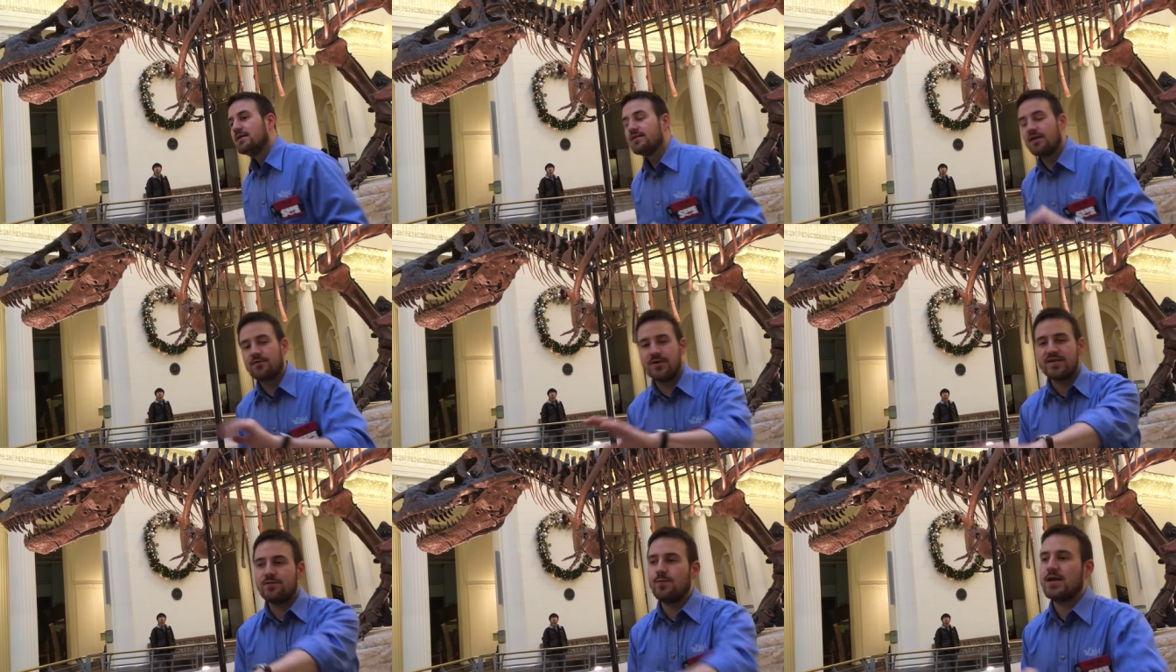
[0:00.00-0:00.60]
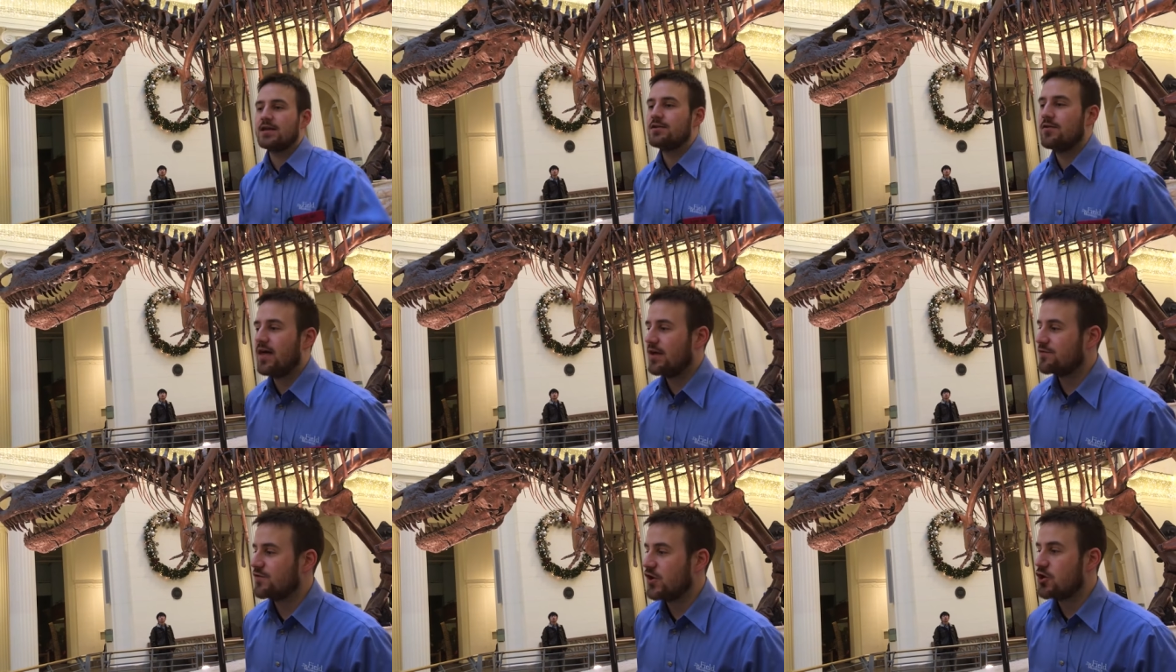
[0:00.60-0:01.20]
Now the rings that we can do
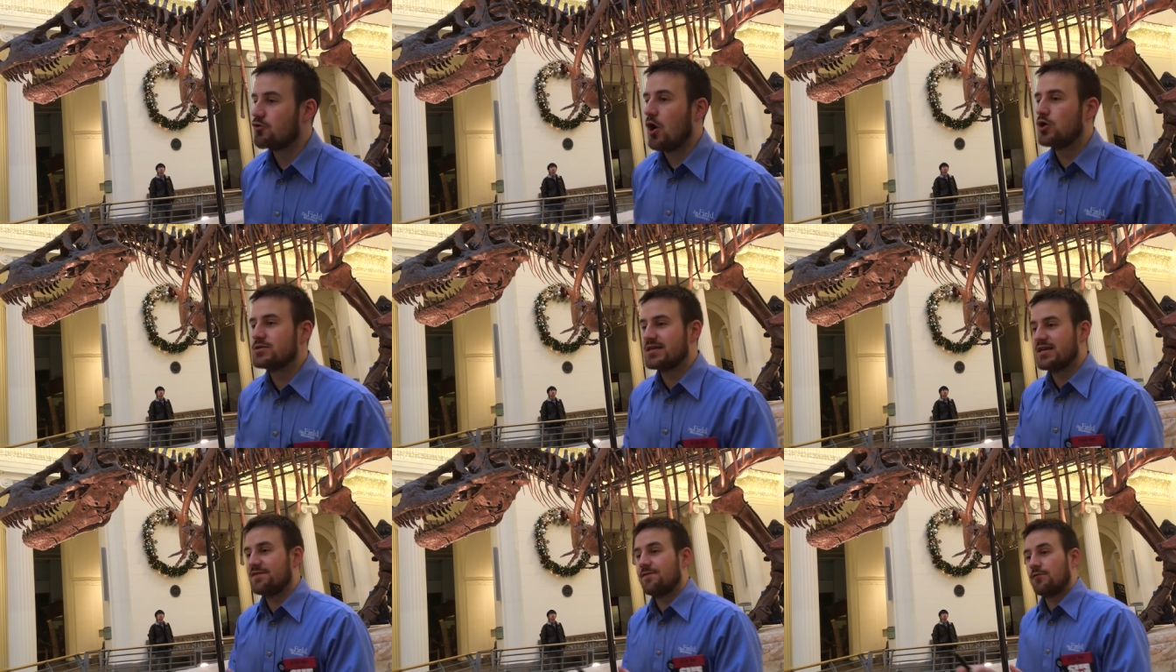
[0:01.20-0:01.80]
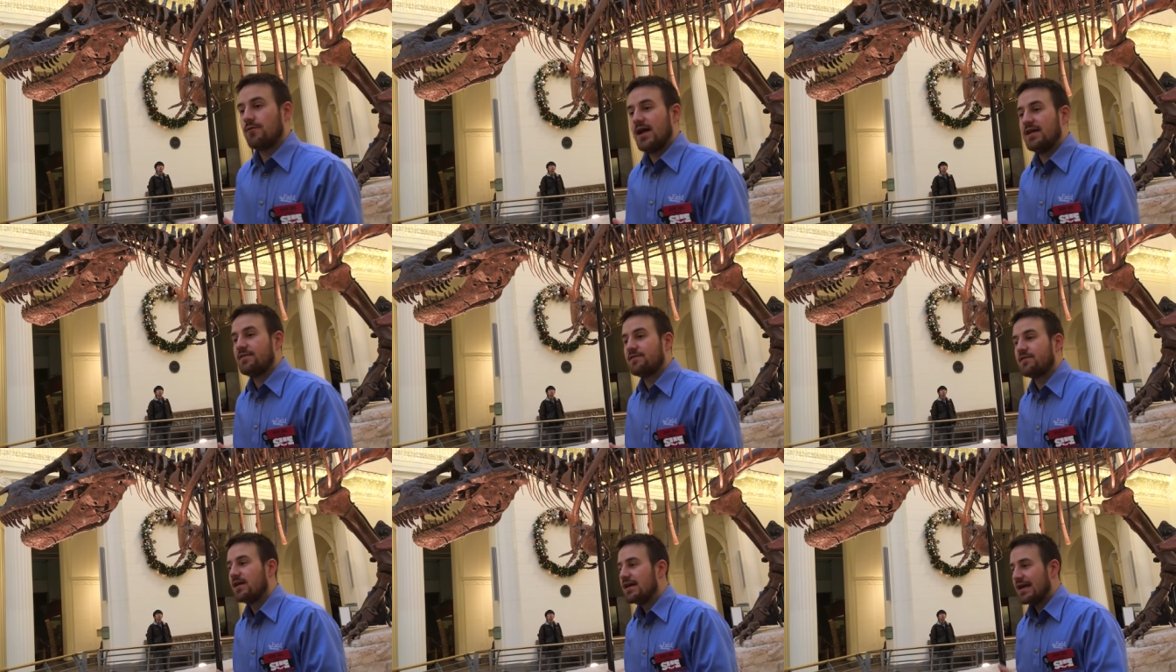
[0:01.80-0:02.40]
that, she grows at different
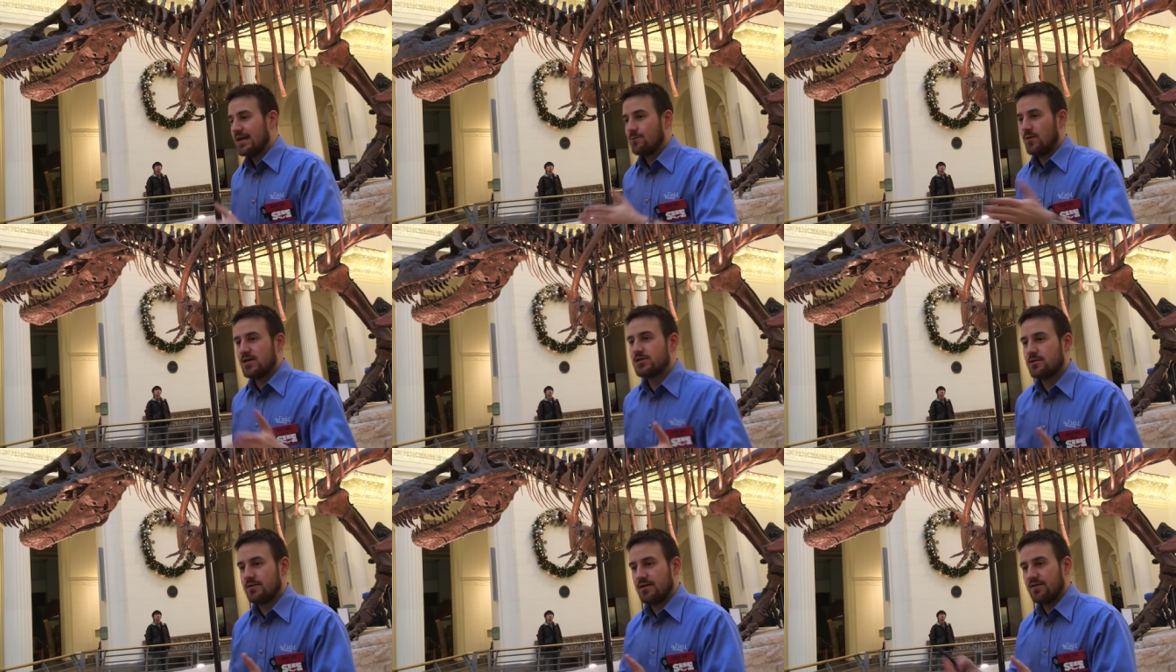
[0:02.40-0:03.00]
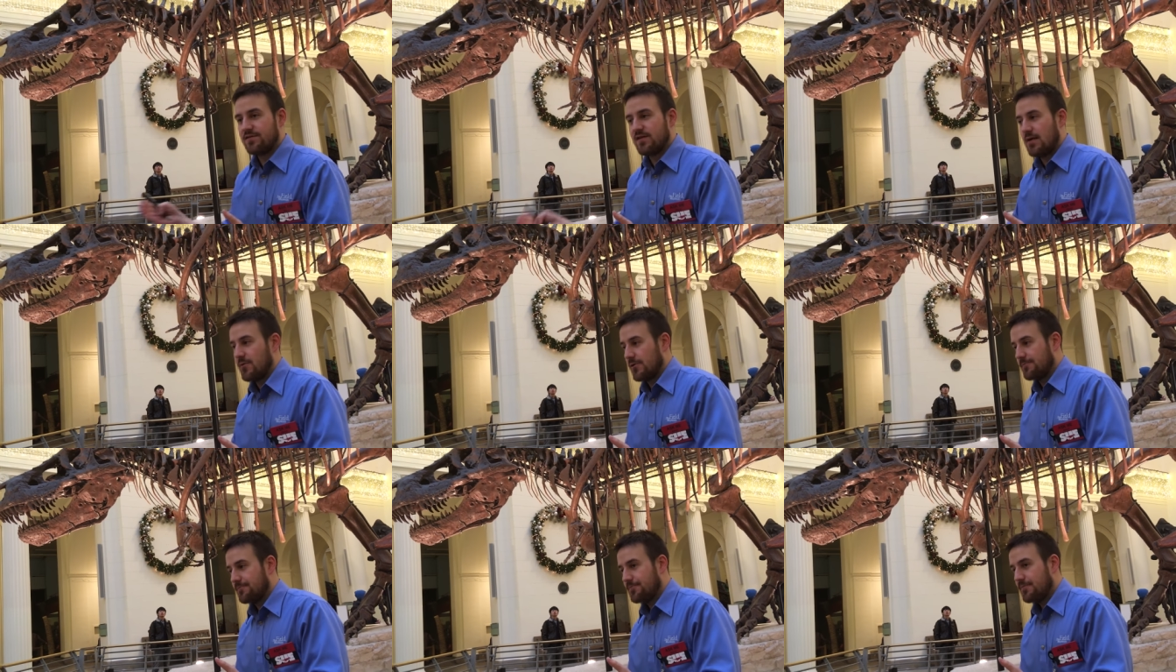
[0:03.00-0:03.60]
rates in winter and in summer.